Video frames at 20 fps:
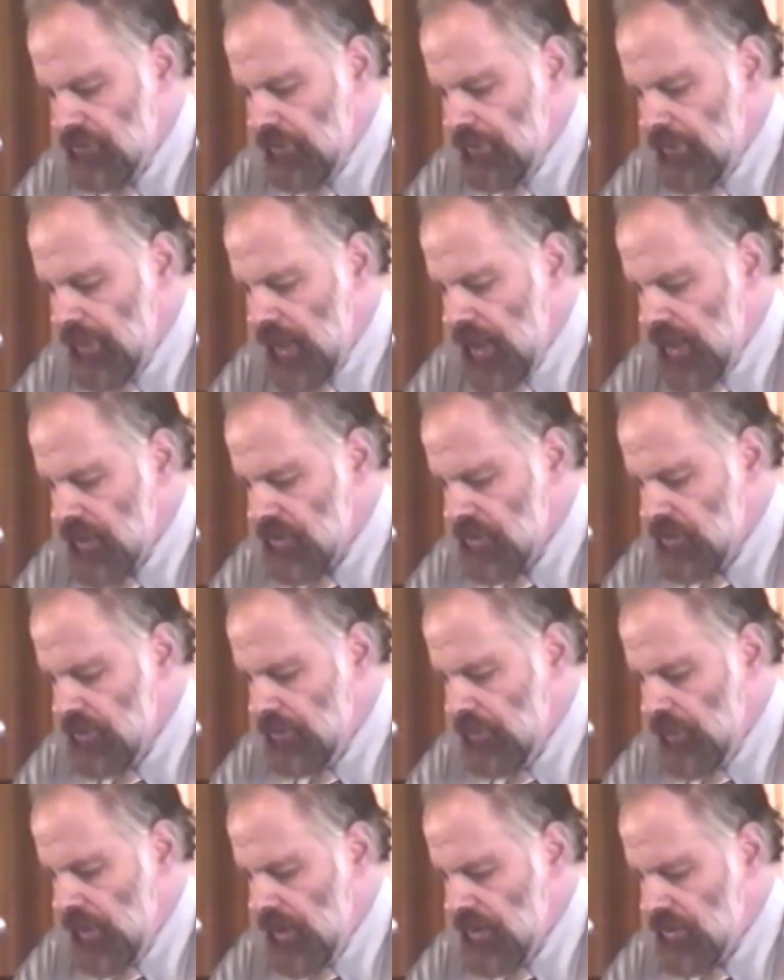from past to
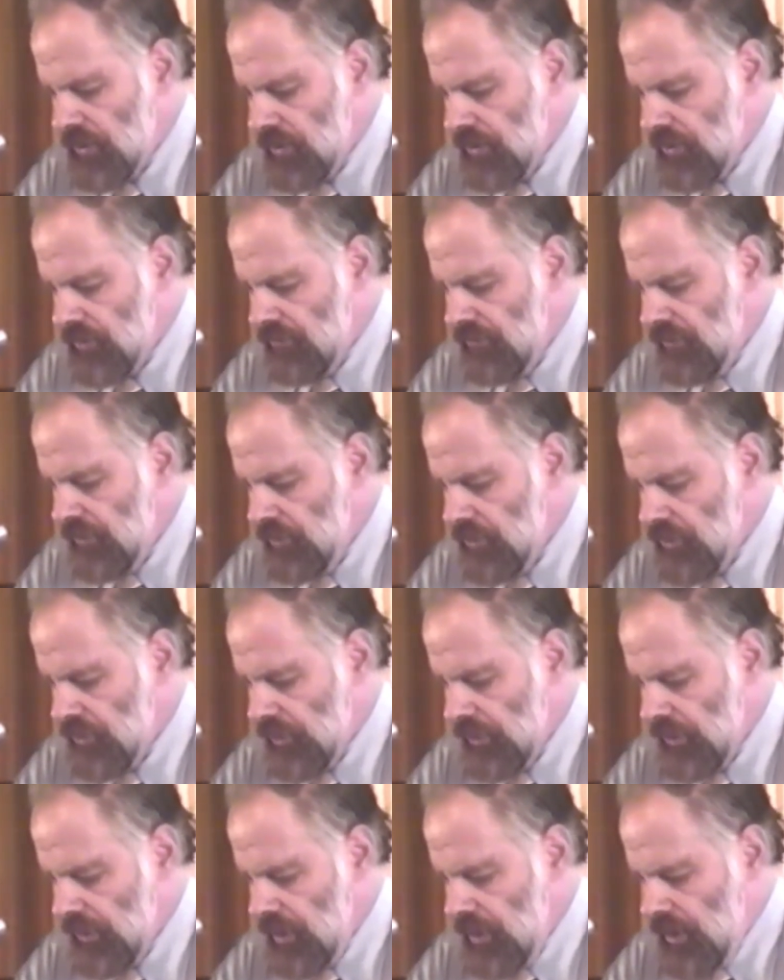present to future.